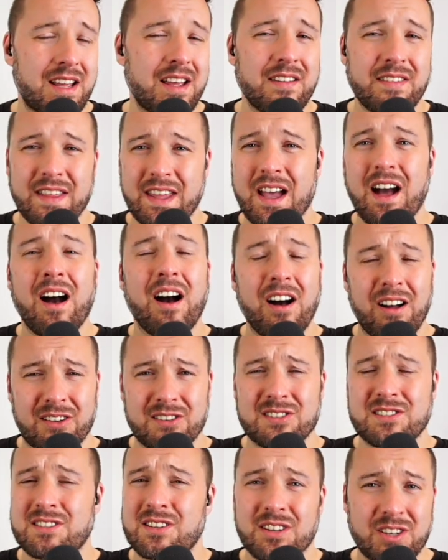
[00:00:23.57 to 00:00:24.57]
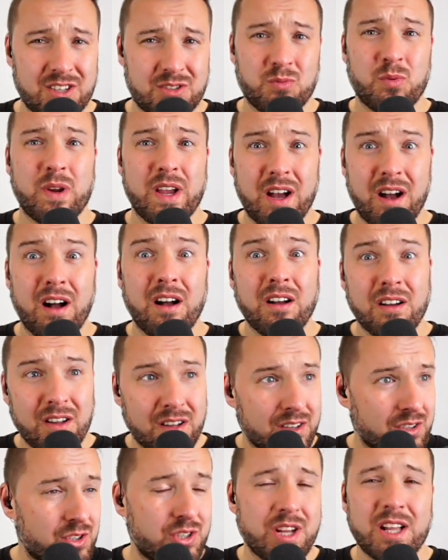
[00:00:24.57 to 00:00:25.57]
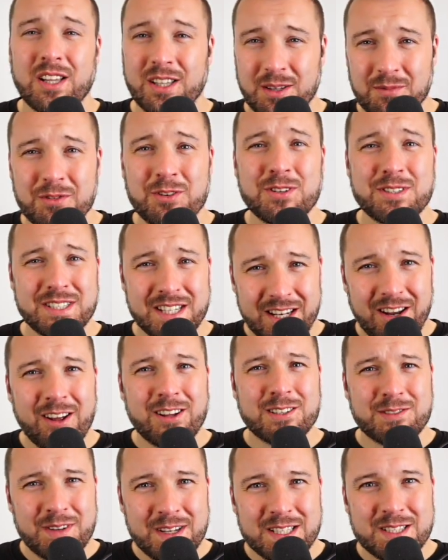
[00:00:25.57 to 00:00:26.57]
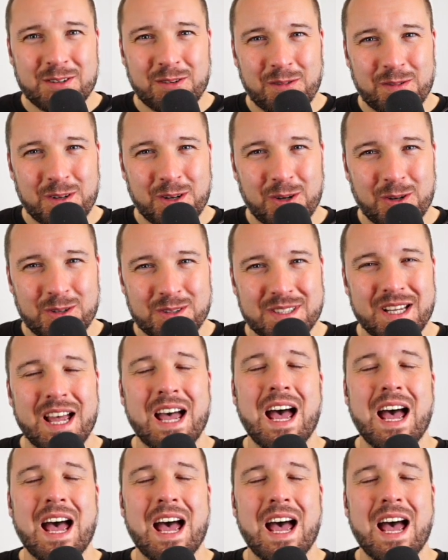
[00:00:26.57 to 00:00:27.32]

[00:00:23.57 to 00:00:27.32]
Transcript: the arts, because we are Cheltenham Christian Arts Festival, of course.